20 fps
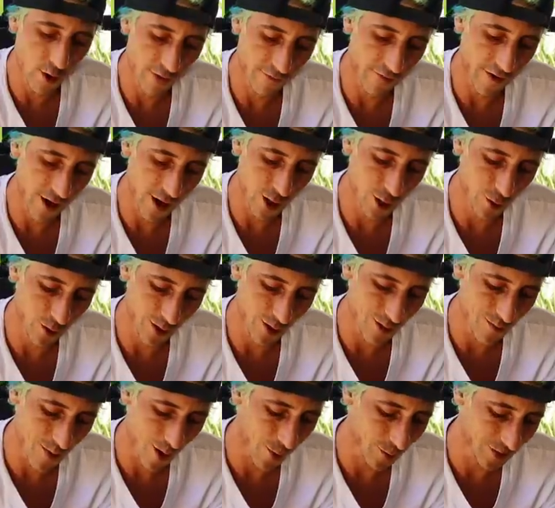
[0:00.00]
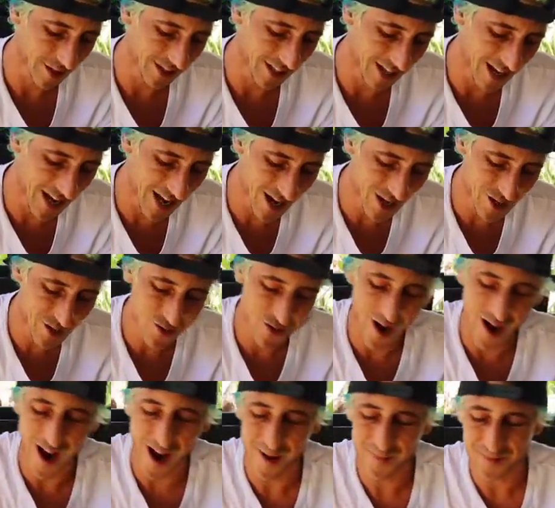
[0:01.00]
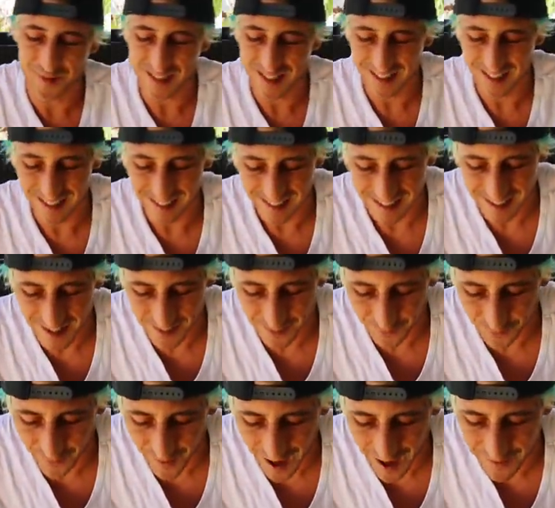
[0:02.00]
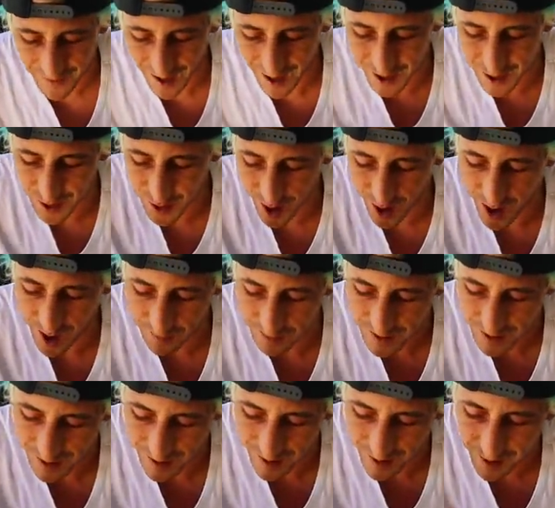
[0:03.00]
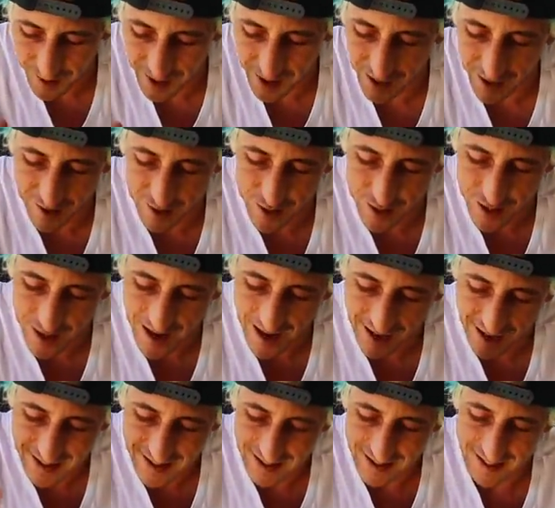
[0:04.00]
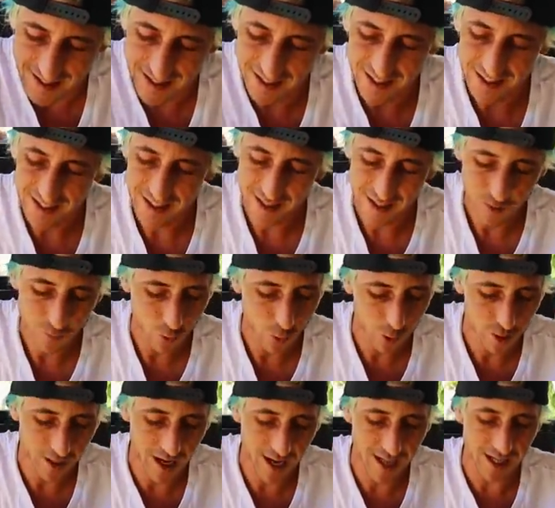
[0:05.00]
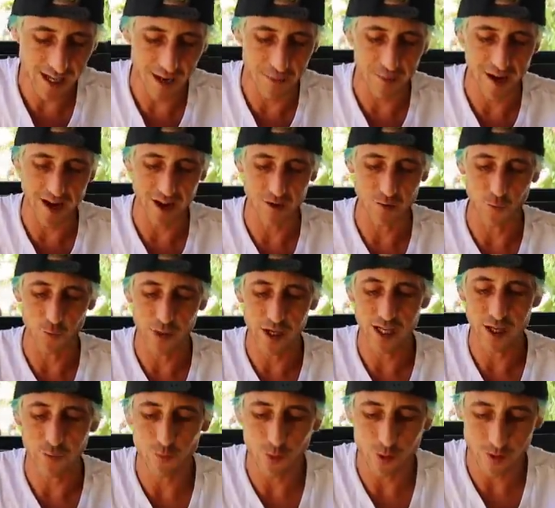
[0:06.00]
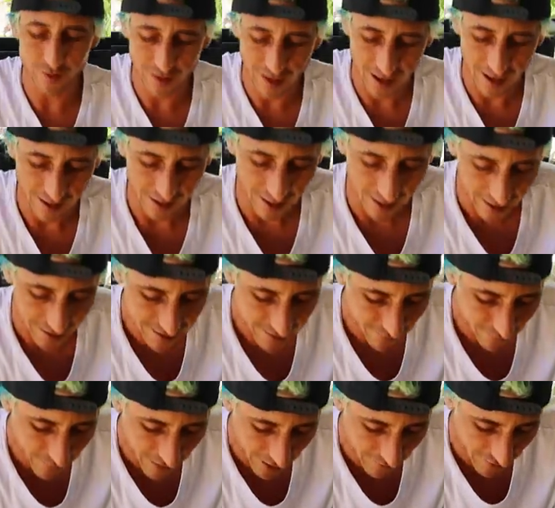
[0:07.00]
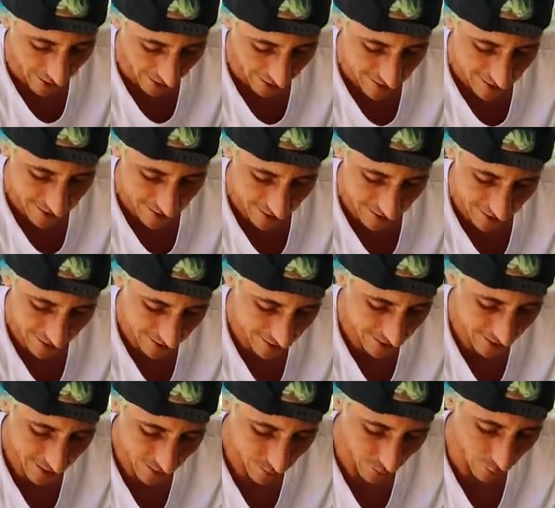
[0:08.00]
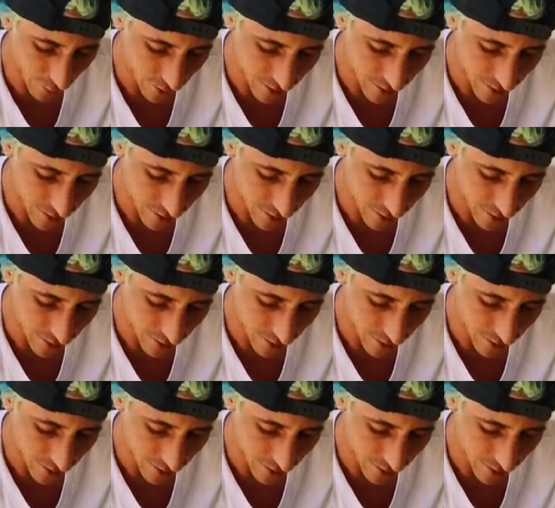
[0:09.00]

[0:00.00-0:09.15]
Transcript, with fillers: we finish with the multi. It drops, the 5x drops. All right, 100x, we'll take it, man. We will take it. It's a 5x, but